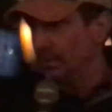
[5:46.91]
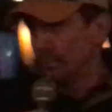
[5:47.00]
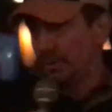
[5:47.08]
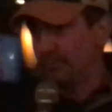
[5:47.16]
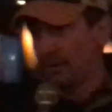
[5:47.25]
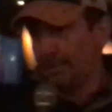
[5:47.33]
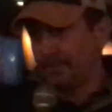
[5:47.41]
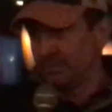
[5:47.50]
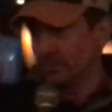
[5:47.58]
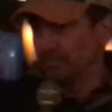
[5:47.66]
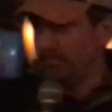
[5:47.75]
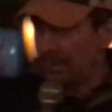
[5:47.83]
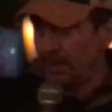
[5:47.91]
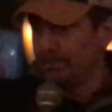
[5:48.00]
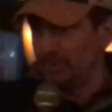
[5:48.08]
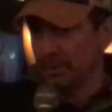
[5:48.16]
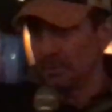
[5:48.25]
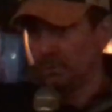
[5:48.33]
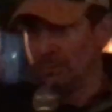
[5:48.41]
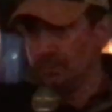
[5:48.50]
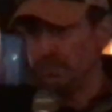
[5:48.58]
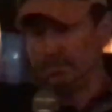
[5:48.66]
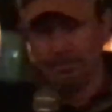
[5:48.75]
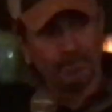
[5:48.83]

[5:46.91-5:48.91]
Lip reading: whatever happens to my butthole